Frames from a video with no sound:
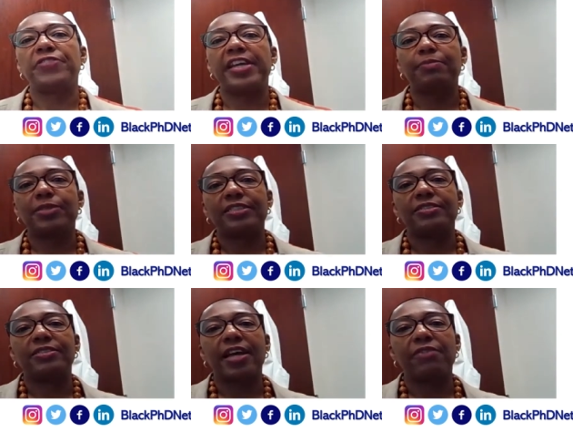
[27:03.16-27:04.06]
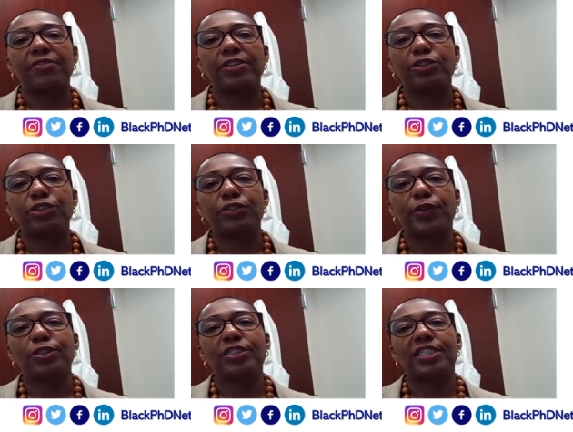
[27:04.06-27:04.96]
and Families at Rutgers
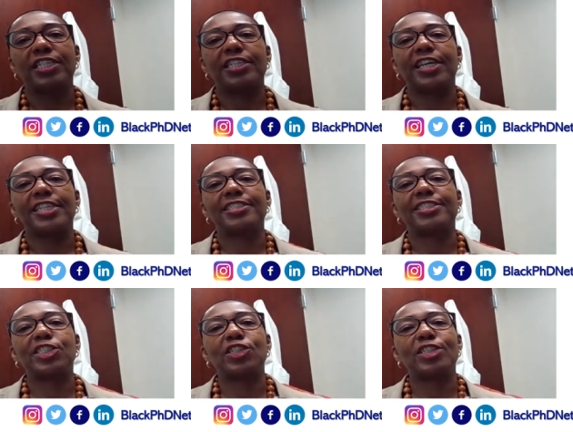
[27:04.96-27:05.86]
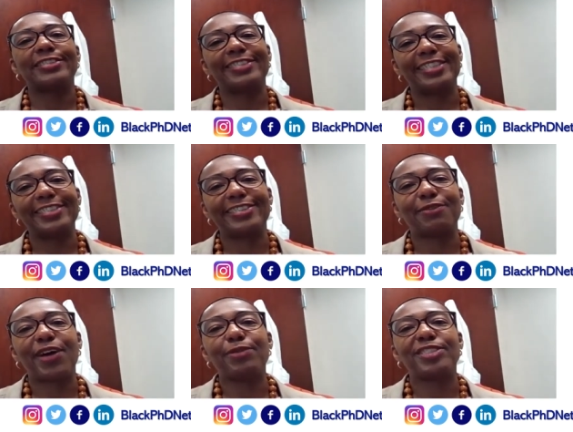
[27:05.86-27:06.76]
University, and it still exists.
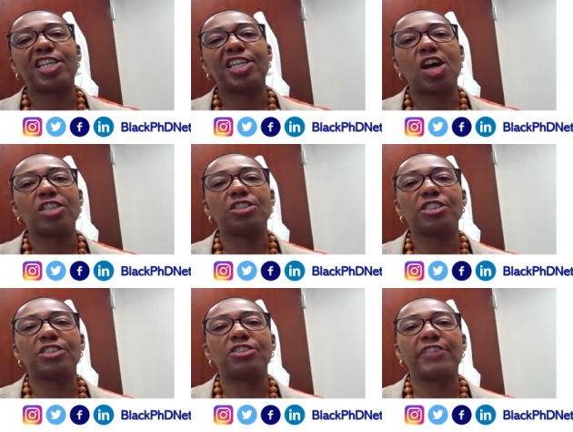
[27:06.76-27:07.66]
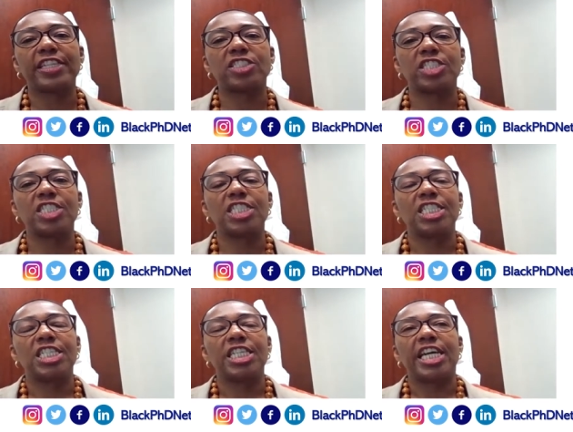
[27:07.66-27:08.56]
So I was the inaugural director
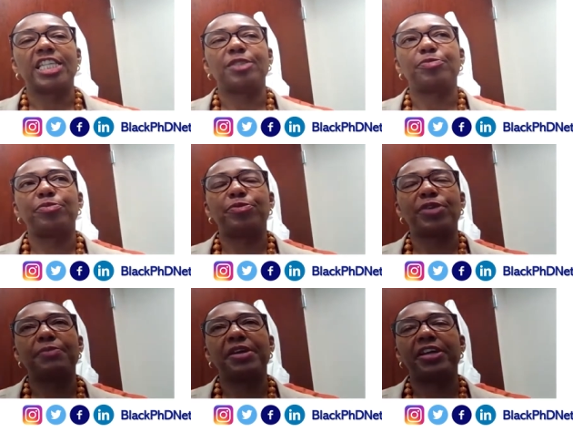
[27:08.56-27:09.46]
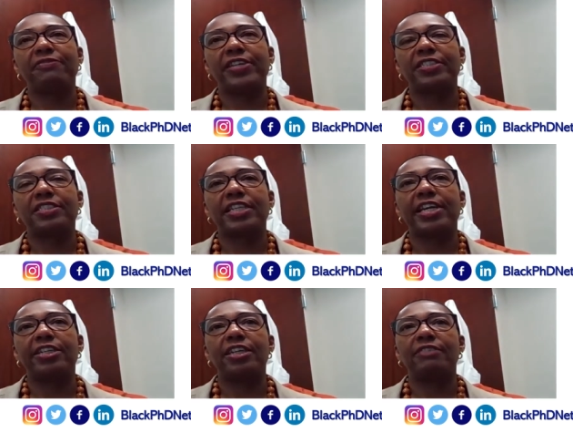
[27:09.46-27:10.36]
and the primary
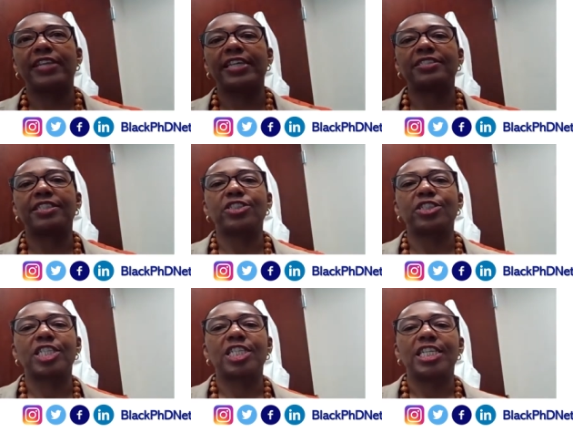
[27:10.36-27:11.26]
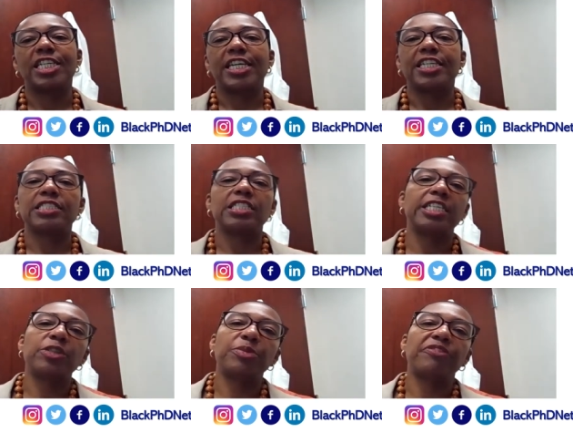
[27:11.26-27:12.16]
investigator of that center. And it's an
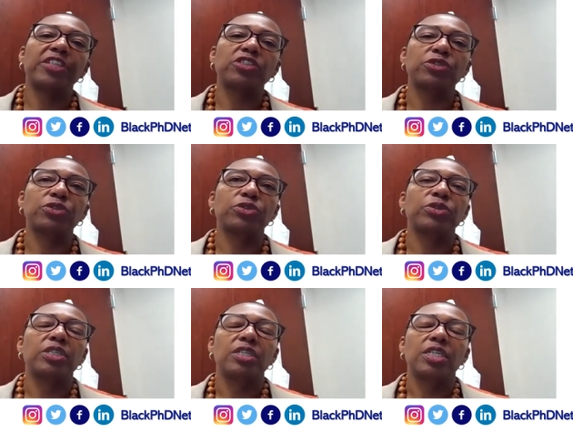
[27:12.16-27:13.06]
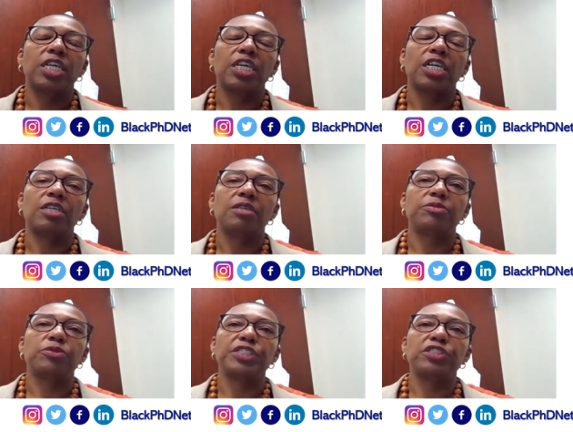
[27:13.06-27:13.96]
interprofessional
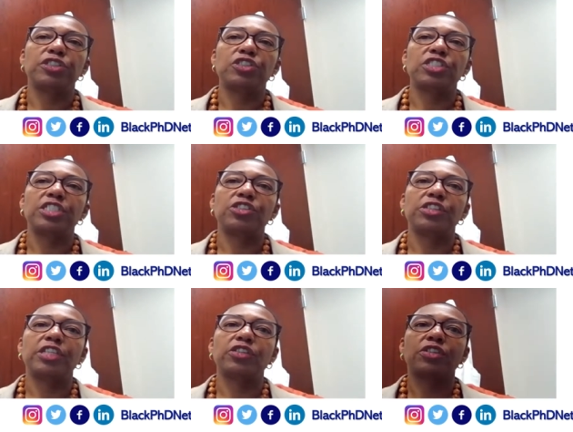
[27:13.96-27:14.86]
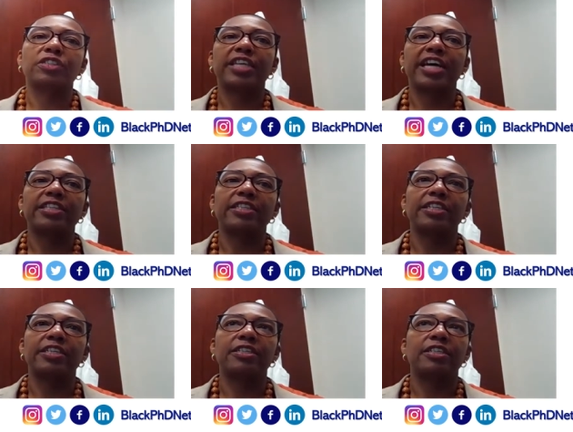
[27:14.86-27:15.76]
um, research center that looks at
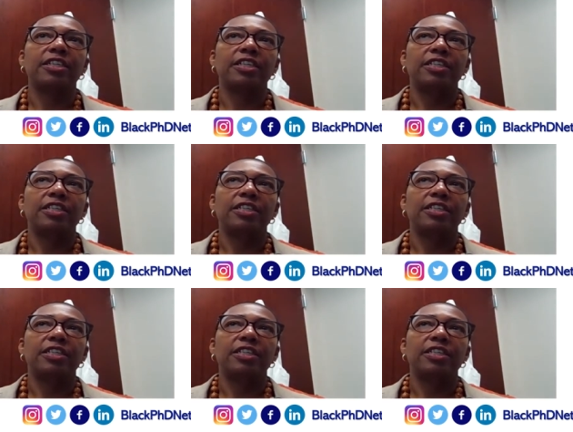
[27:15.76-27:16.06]
the,